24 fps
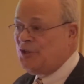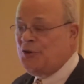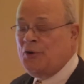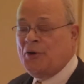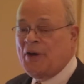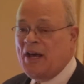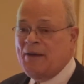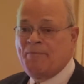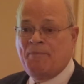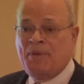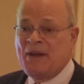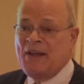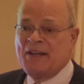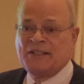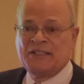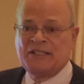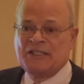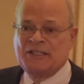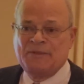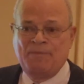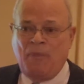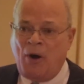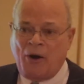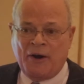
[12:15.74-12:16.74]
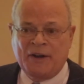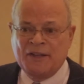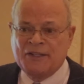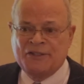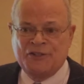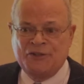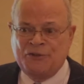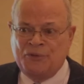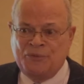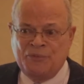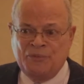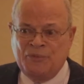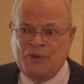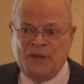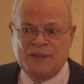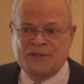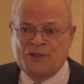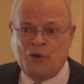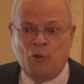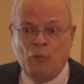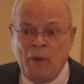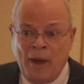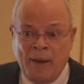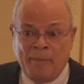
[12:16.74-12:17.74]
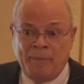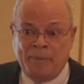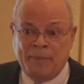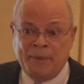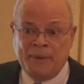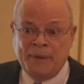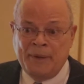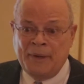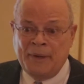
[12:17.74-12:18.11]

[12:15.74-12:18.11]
you can be as smart as a whip